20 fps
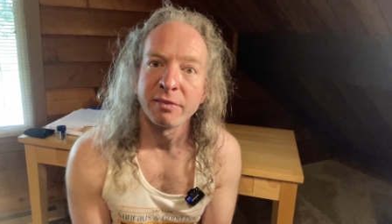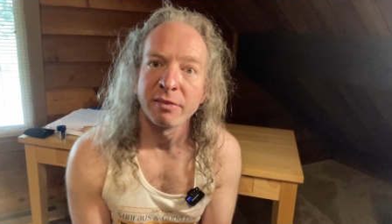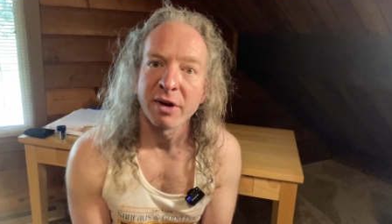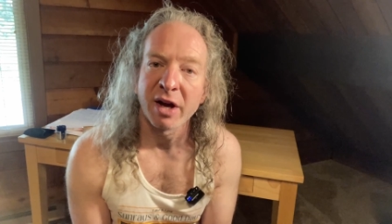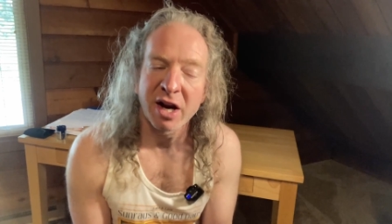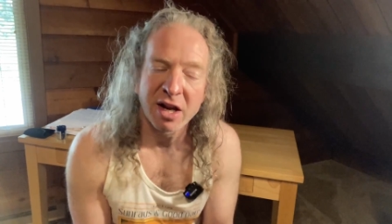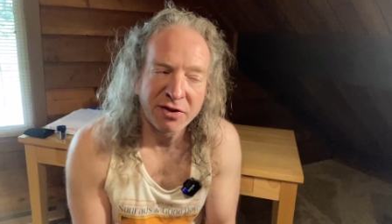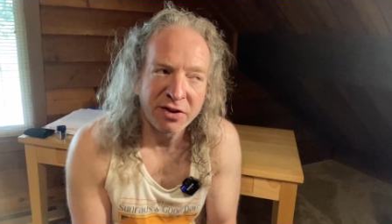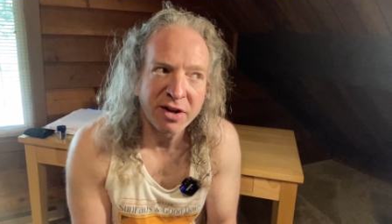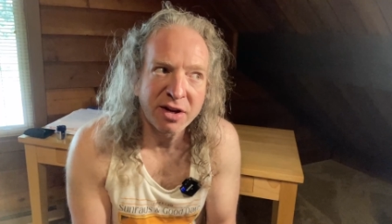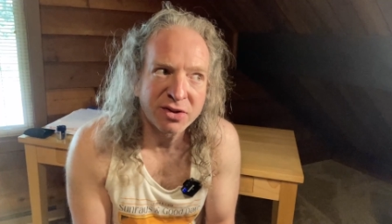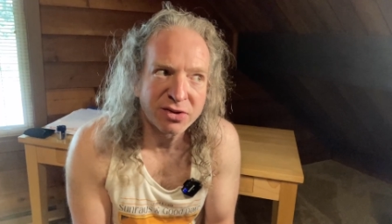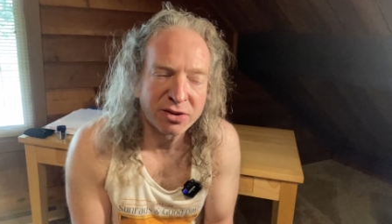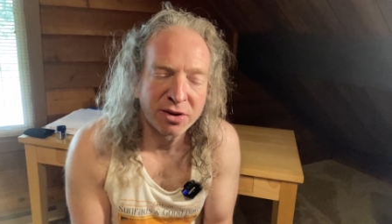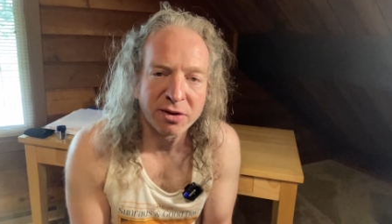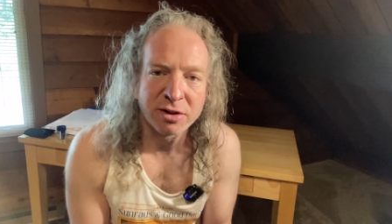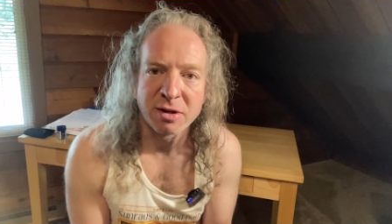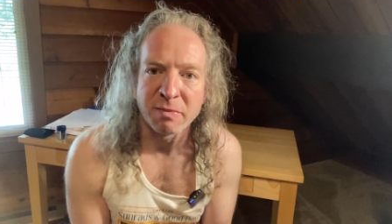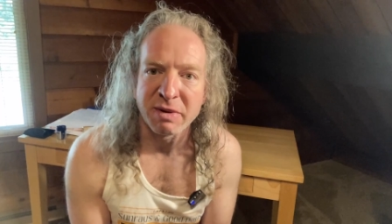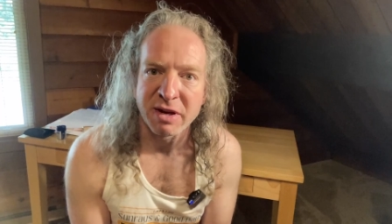And I think it's
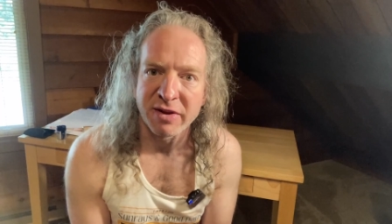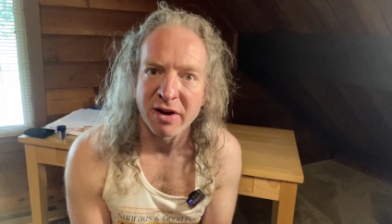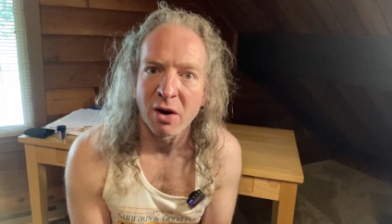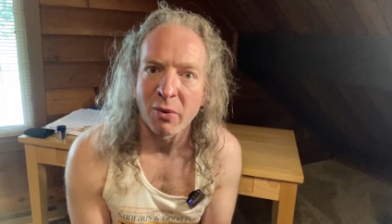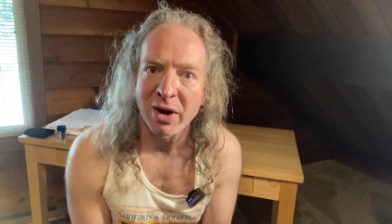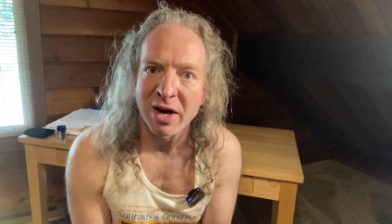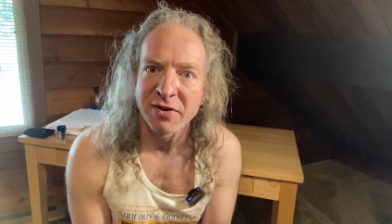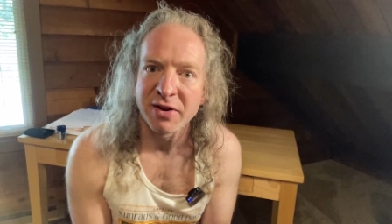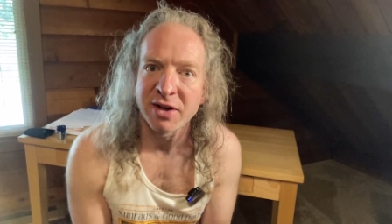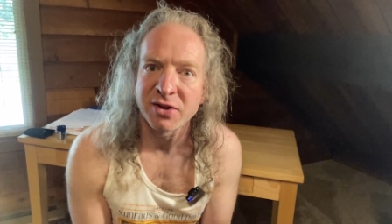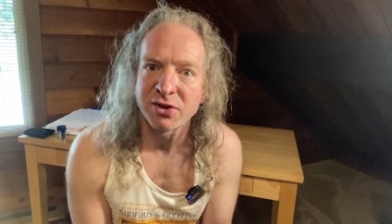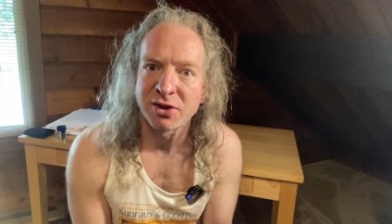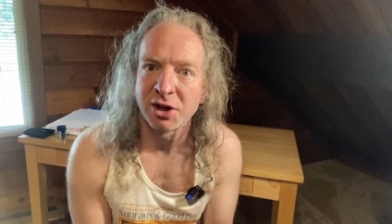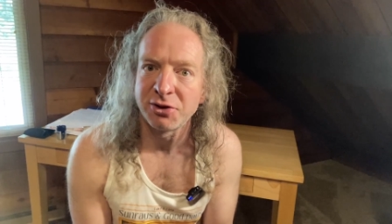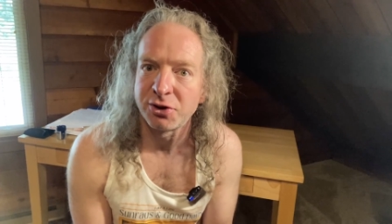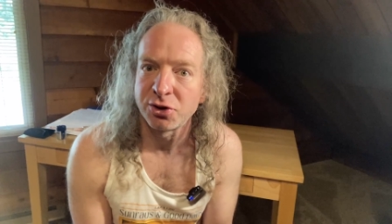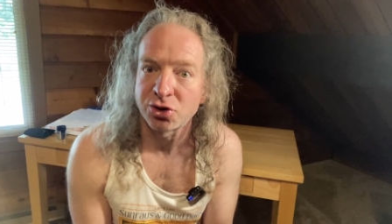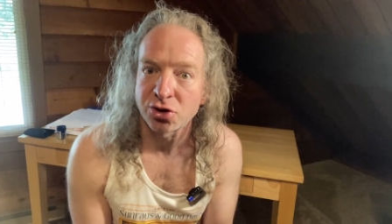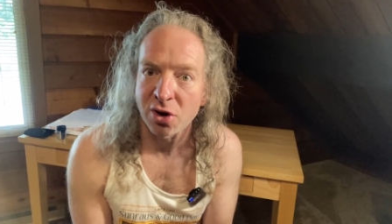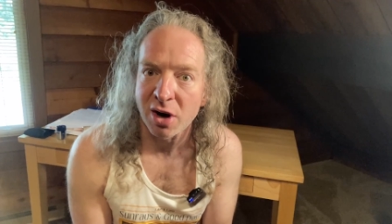good to be that way. I think it's good
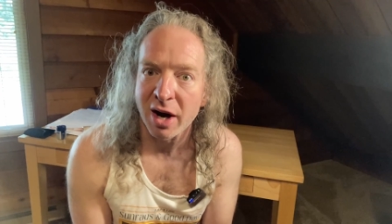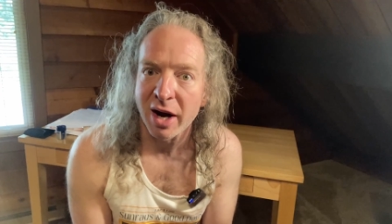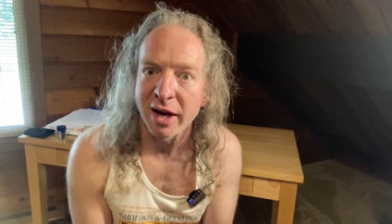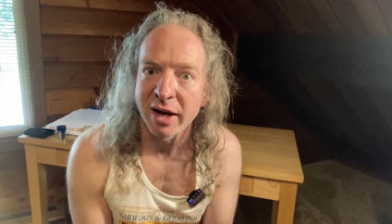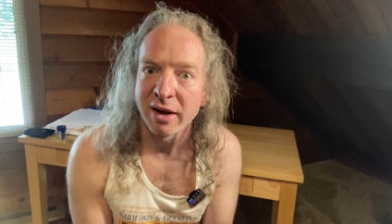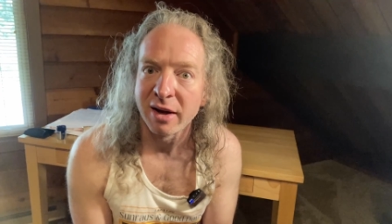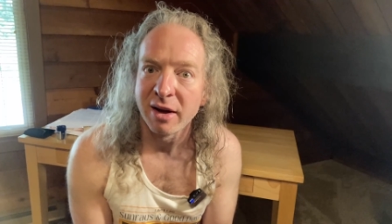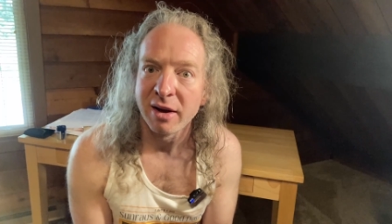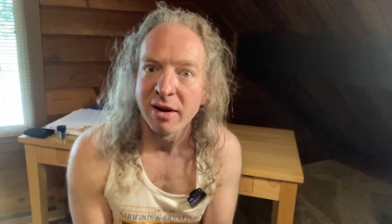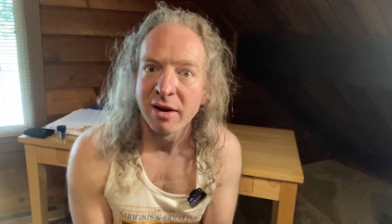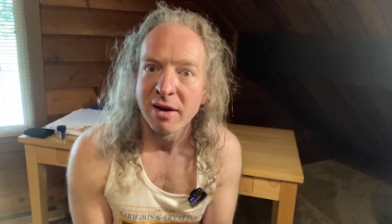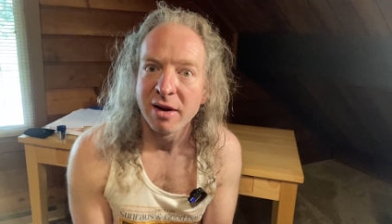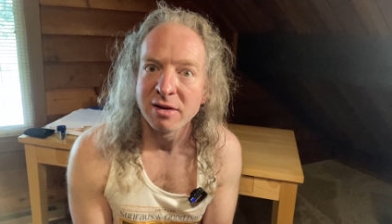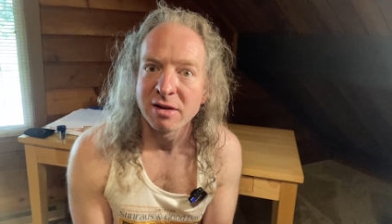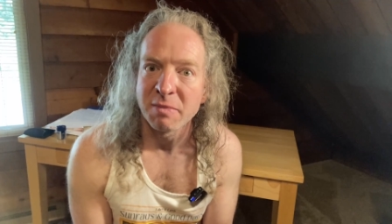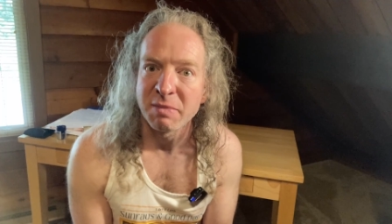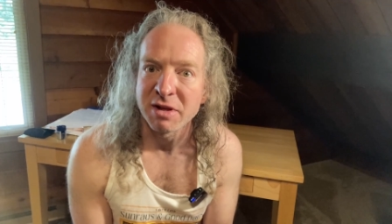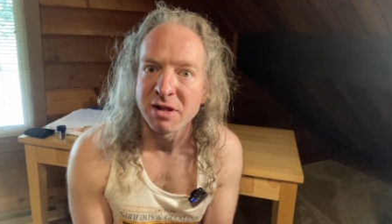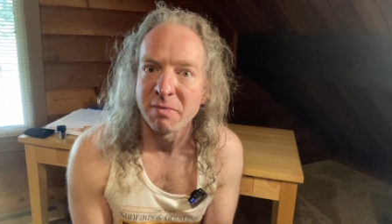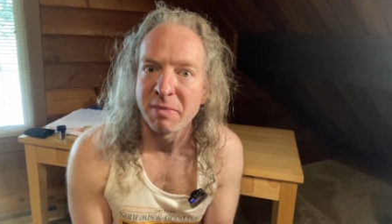to try to
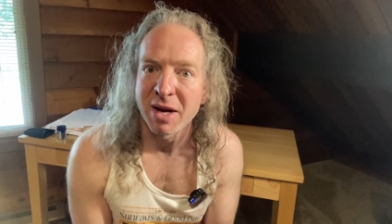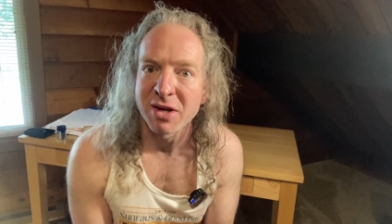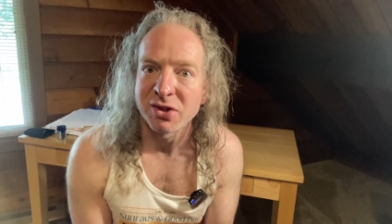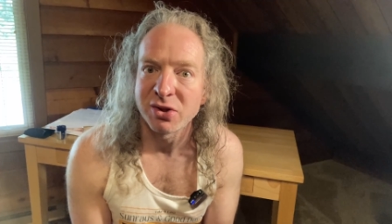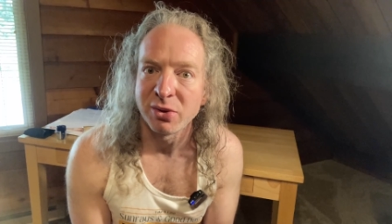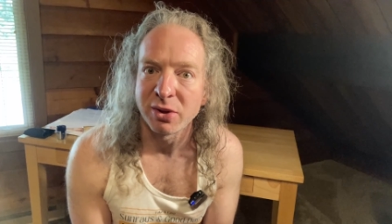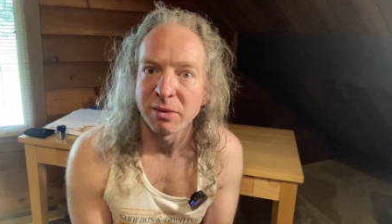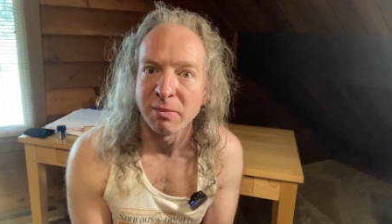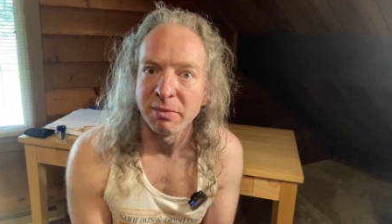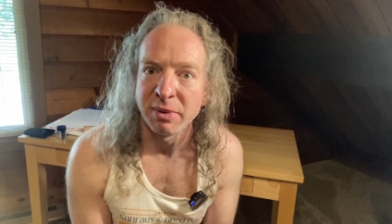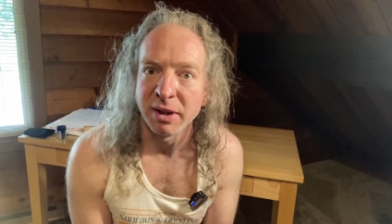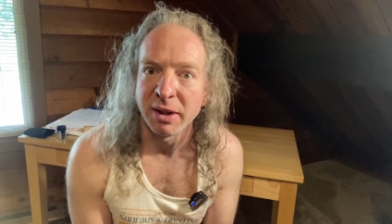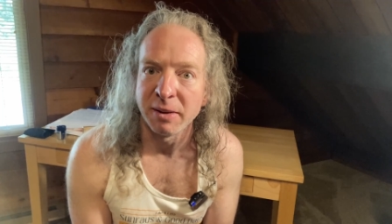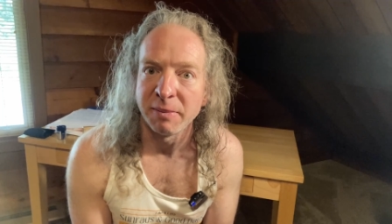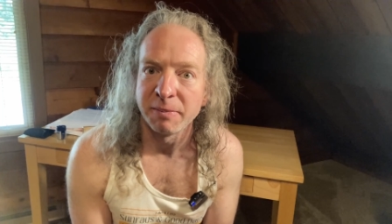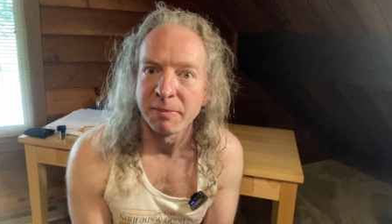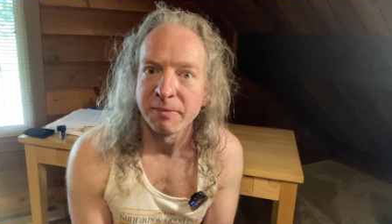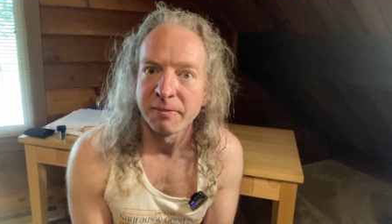be the best you can be.